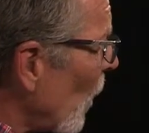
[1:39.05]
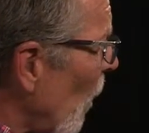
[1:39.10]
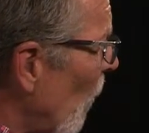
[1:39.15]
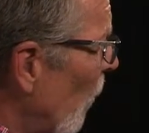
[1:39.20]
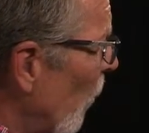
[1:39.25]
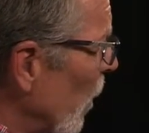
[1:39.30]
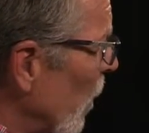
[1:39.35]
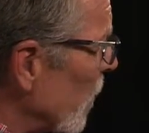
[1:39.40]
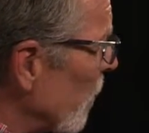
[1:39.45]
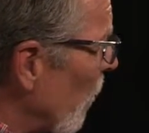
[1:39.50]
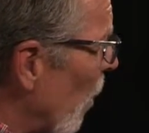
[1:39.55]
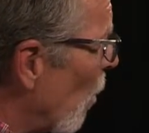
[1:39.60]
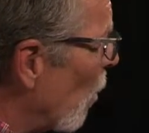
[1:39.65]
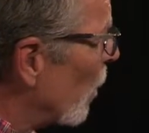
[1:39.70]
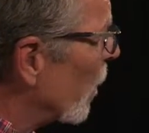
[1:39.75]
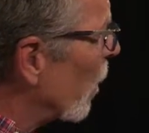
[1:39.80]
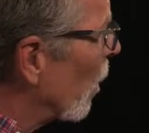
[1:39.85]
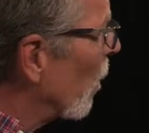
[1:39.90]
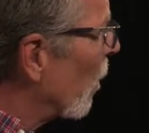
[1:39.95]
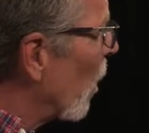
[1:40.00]
first of all
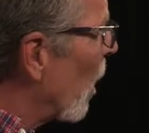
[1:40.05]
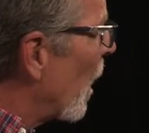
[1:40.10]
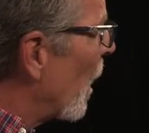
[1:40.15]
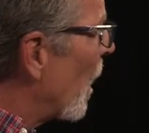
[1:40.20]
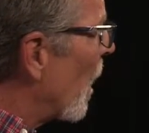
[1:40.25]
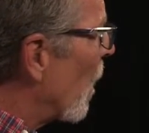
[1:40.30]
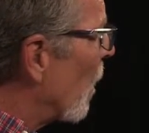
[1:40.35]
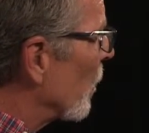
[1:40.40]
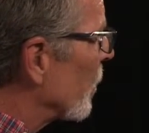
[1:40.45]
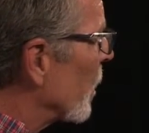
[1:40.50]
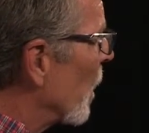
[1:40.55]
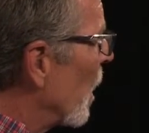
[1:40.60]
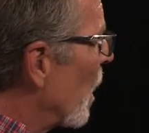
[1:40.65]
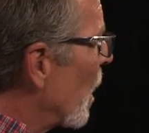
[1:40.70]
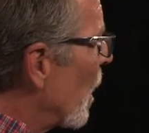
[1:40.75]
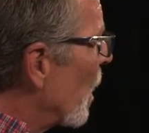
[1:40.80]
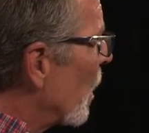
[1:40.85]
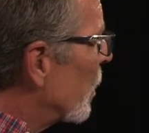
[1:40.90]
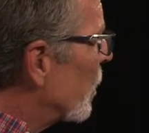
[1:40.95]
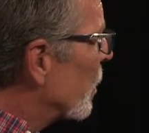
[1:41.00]
with our lighthouse
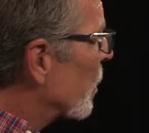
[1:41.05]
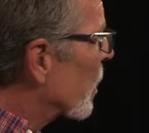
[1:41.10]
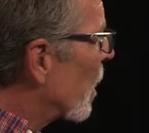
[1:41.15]
and just